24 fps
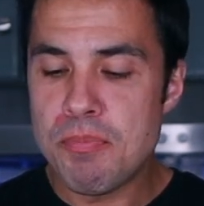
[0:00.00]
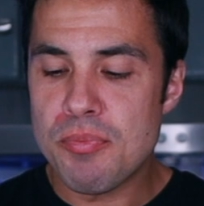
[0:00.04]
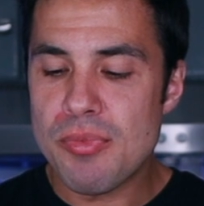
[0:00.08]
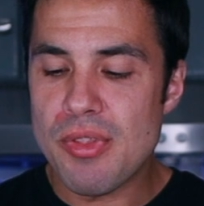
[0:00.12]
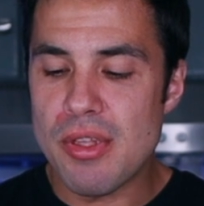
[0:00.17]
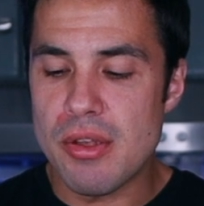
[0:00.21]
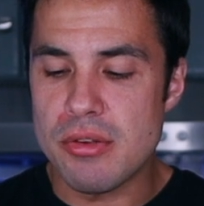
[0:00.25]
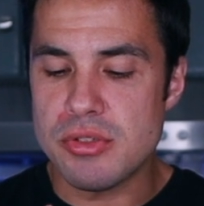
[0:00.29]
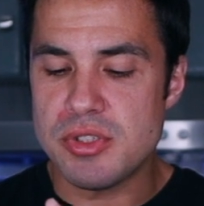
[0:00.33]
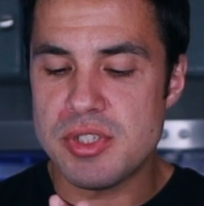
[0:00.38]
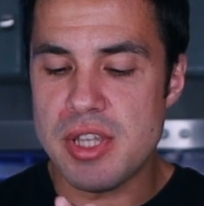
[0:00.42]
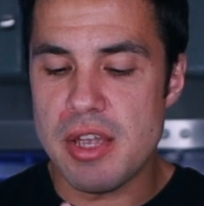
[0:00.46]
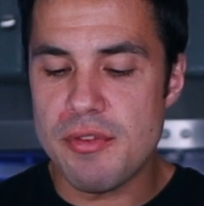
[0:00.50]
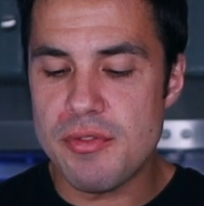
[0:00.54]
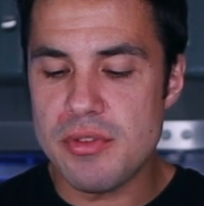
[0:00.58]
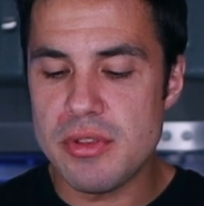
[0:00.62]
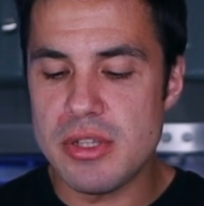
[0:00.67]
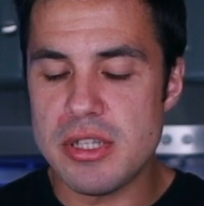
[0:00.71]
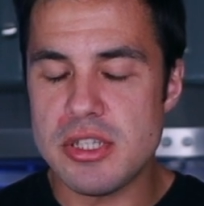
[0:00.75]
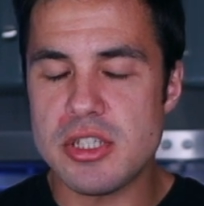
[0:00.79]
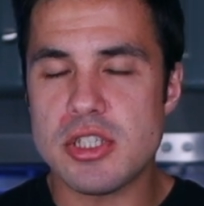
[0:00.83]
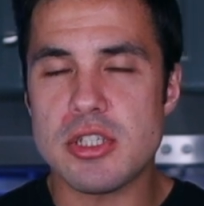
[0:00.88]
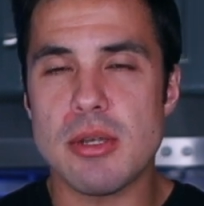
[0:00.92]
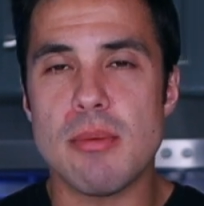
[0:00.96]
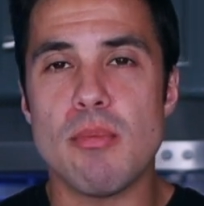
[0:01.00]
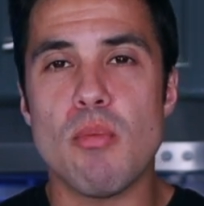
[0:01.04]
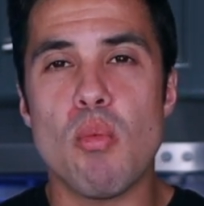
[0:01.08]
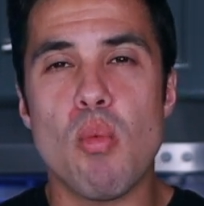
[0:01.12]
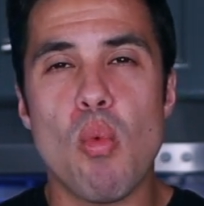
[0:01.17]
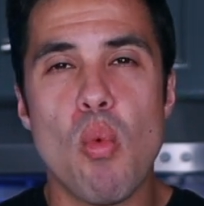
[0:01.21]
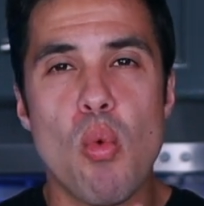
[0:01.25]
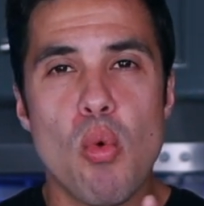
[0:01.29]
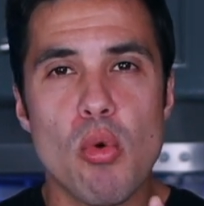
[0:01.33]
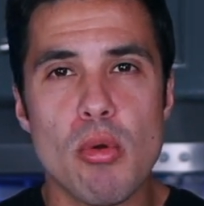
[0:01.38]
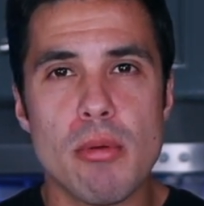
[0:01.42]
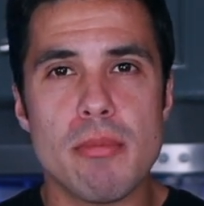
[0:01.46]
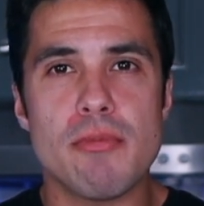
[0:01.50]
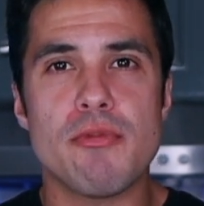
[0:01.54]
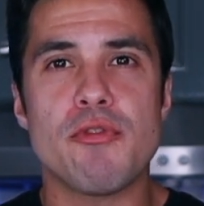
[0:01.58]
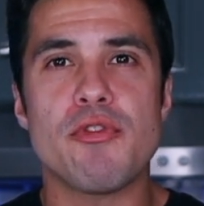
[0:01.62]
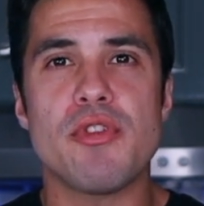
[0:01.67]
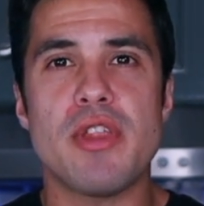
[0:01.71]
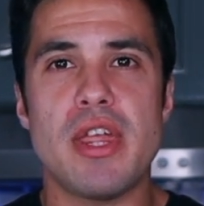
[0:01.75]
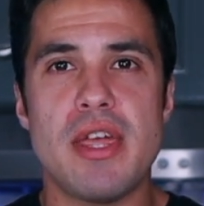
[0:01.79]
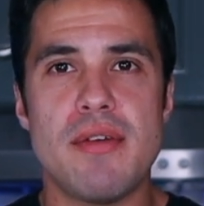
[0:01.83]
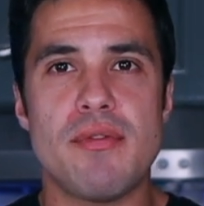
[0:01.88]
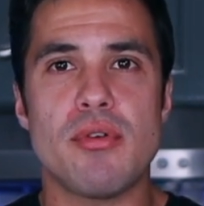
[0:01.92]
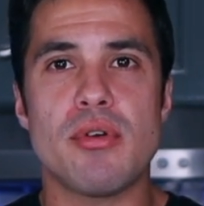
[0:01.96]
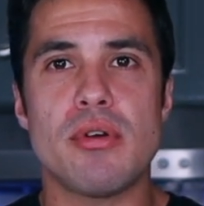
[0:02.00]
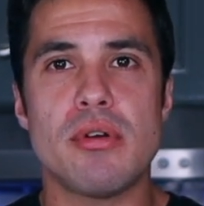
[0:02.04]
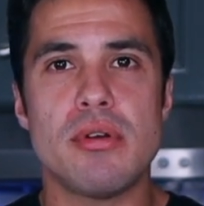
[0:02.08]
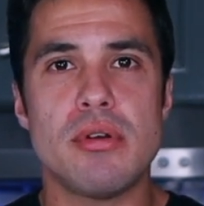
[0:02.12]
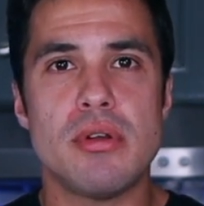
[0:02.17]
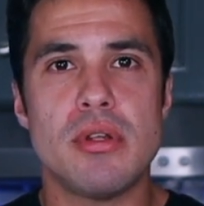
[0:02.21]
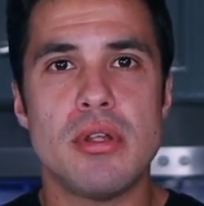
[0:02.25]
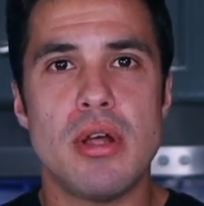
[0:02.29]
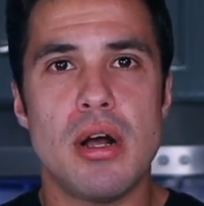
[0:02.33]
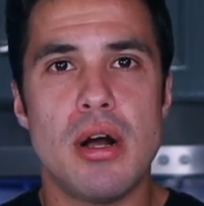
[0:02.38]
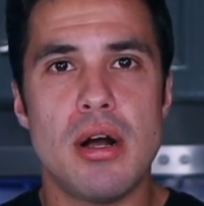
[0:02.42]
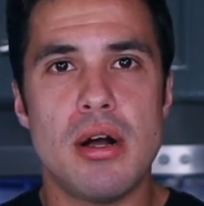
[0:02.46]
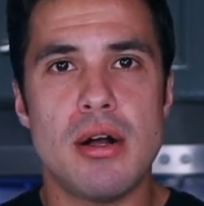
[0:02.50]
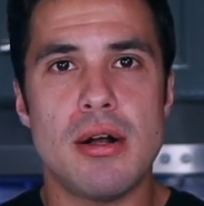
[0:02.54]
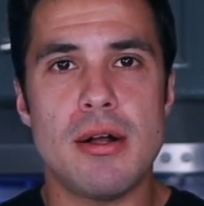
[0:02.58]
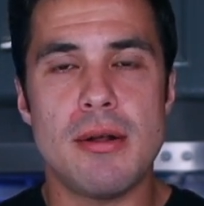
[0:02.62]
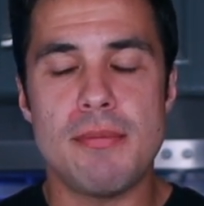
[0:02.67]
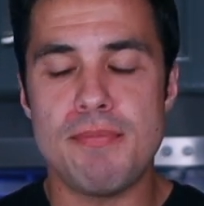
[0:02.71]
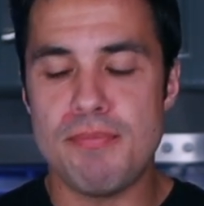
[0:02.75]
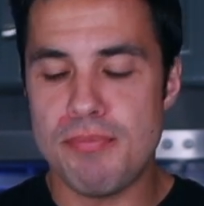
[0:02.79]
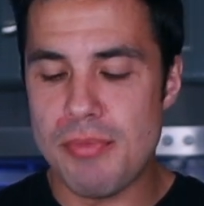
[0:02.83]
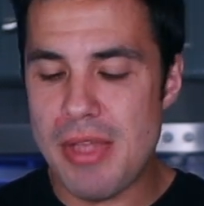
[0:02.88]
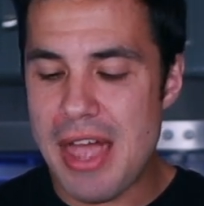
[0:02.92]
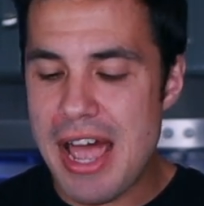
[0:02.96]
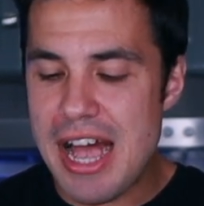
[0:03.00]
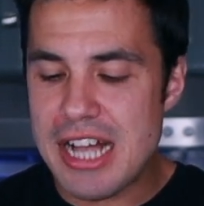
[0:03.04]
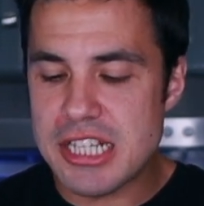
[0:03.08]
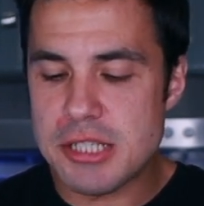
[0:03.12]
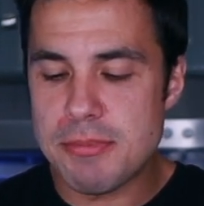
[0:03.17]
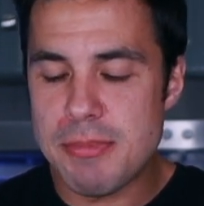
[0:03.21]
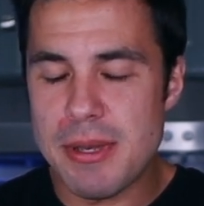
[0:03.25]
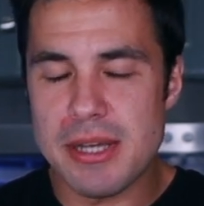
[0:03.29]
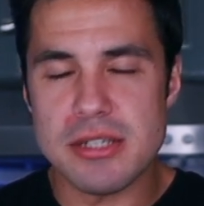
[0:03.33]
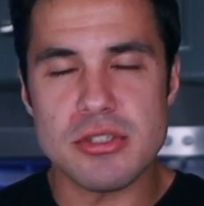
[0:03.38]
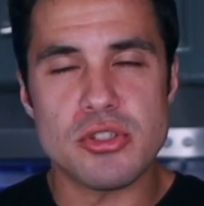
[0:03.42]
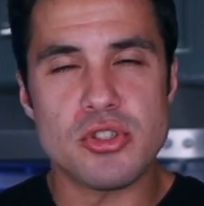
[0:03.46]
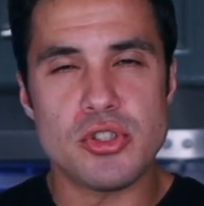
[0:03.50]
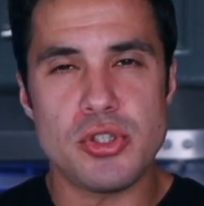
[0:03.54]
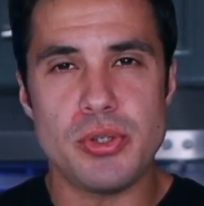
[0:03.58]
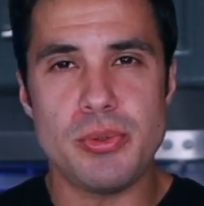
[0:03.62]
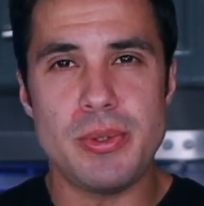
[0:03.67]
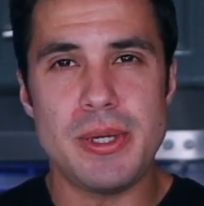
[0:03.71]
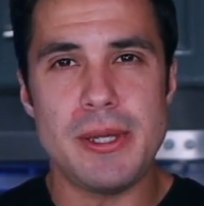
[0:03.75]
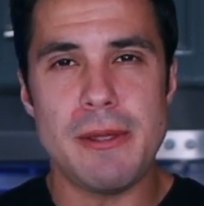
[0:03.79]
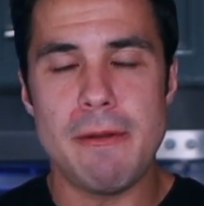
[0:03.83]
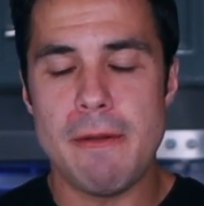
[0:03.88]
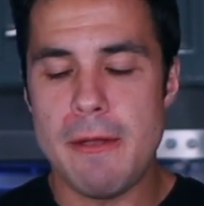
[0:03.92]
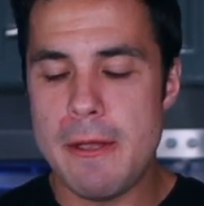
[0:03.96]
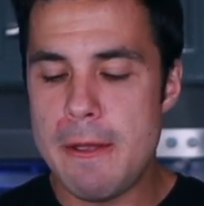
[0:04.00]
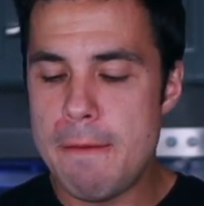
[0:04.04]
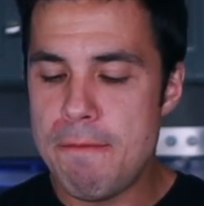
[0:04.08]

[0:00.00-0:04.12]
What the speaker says: There's definitely some warm flavor aspects to it,